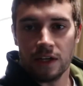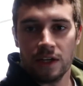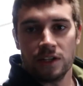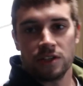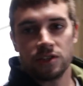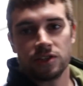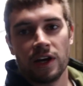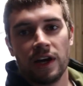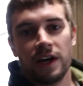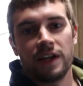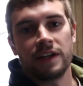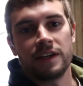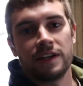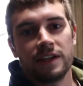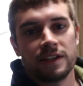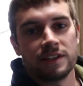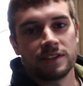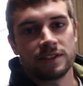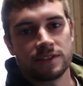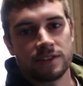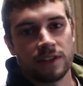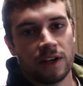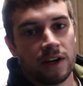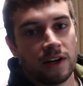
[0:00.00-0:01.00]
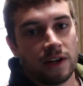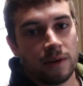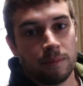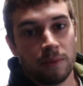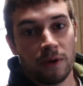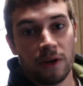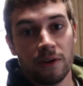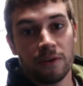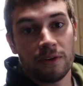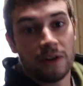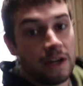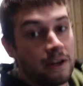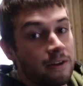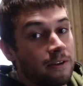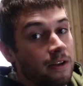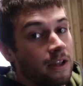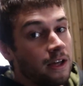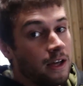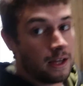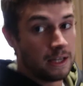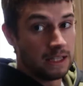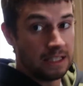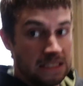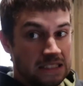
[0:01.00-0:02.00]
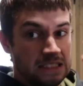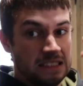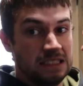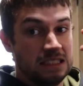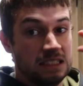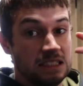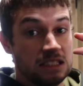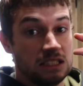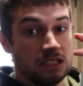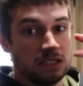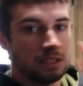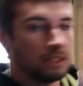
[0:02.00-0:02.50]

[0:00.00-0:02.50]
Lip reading: Trying to get it started, but it ran just